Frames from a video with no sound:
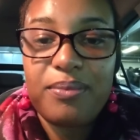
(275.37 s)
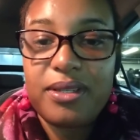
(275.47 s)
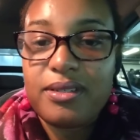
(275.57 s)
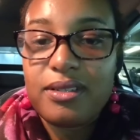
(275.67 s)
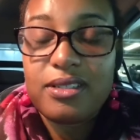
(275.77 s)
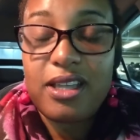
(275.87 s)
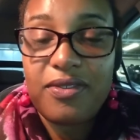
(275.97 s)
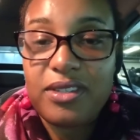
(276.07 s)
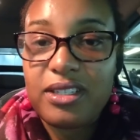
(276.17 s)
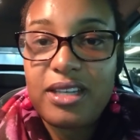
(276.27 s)
but
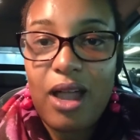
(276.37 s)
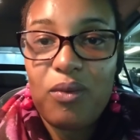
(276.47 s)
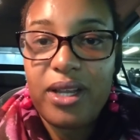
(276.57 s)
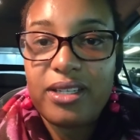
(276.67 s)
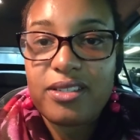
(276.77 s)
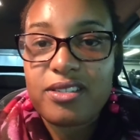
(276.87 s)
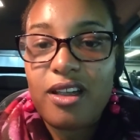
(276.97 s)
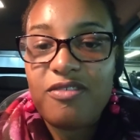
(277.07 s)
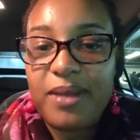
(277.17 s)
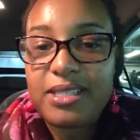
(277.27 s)
definitely not wanting to
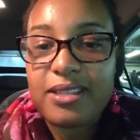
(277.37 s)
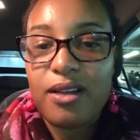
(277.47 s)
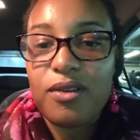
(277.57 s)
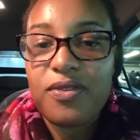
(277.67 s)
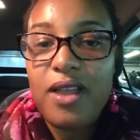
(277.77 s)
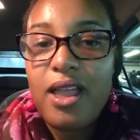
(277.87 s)
starve myself.